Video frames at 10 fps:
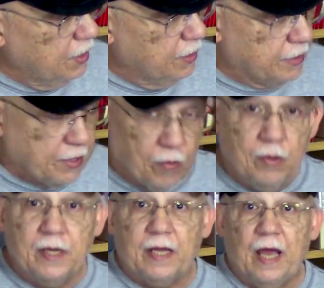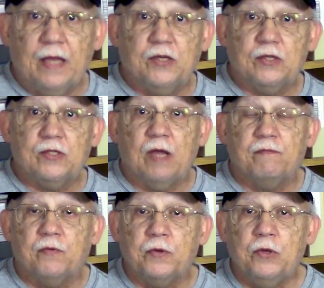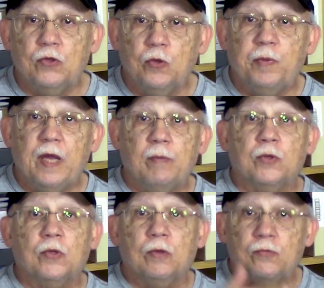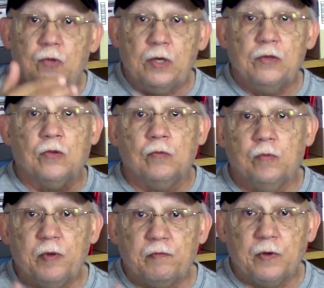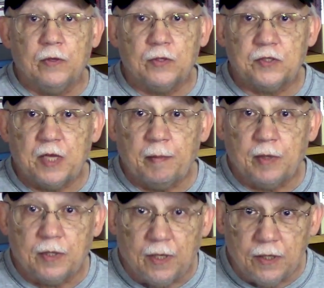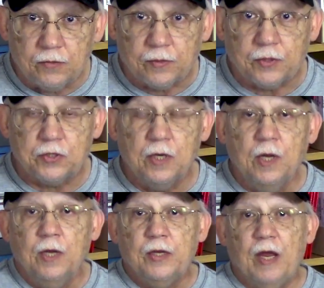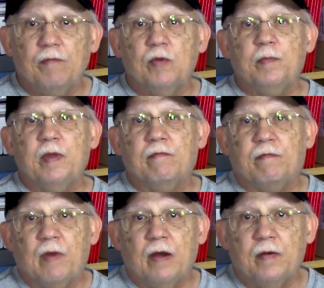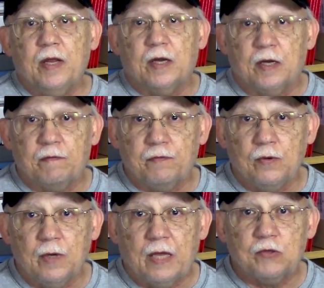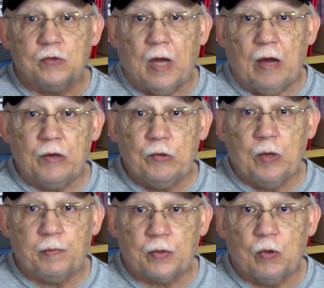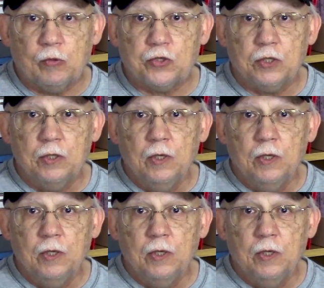The only catch is that for you to be able to continue to refill the same cartridge, you have to be very careful as to how you approach